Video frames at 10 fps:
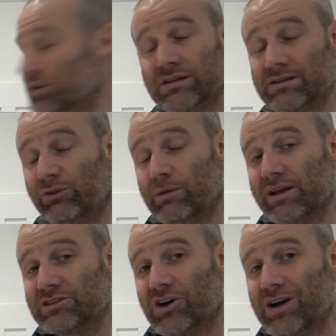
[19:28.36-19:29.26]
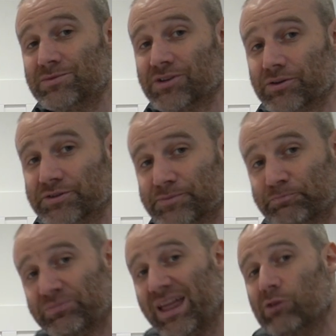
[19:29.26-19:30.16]
doesn't throw about time zones.
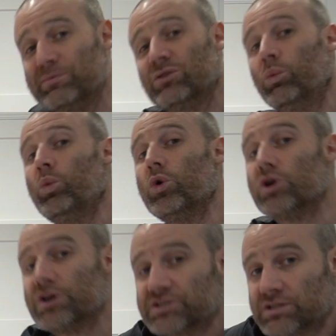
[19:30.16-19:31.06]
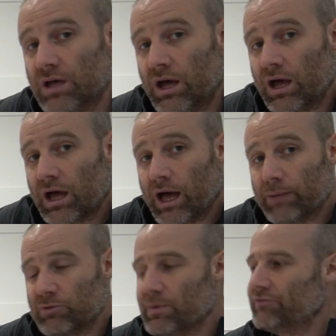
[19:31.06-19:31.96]
That would be the worst.
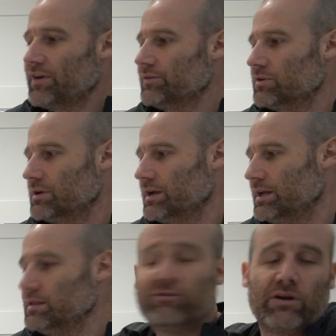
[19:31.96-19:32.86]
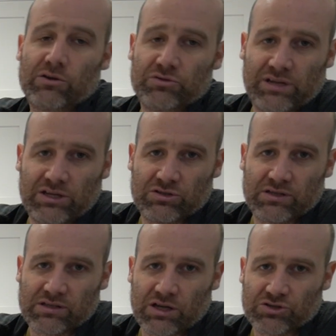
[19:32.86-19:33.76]
But my favorite, in the very good-natured
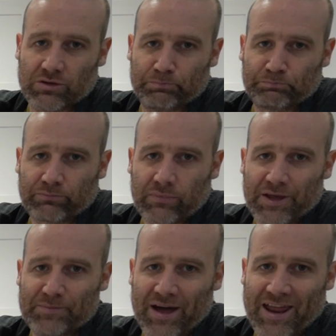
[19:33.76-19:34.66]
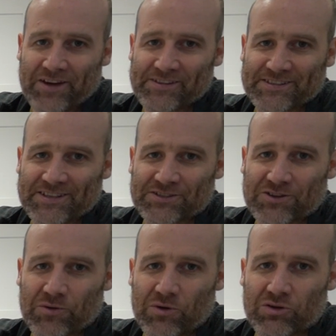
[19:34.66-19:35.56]
discussion about how these things
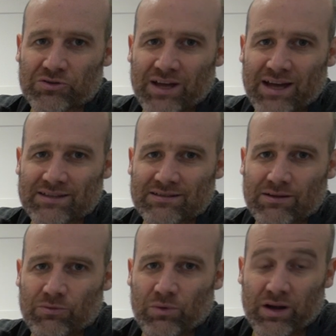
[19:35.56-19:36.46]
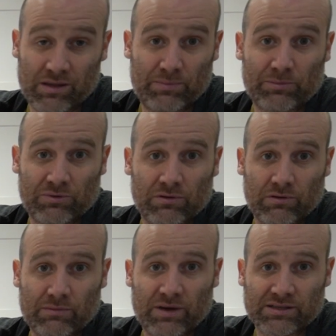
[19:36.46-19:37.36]
go wrong, one
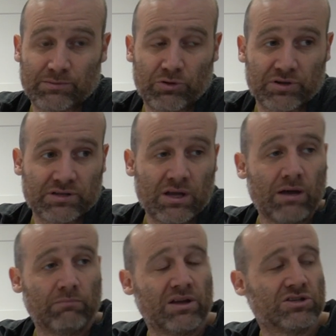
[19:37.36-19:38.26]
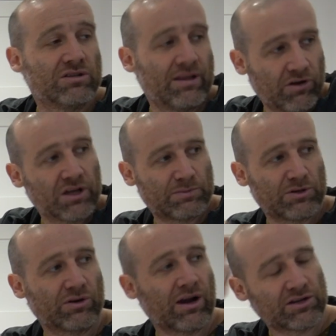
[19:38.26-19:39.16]
of my supporters mentioned they've got a
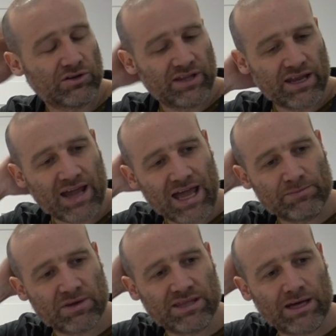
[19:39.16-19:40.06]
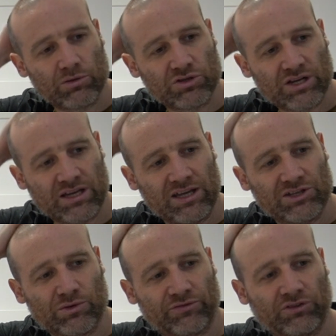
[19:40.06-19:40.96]
special character in their name and they were checking
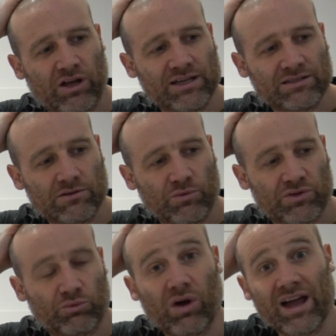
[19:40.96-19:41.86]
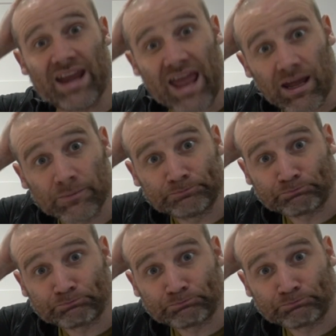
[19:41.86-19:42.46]
into a flight with Ryanair,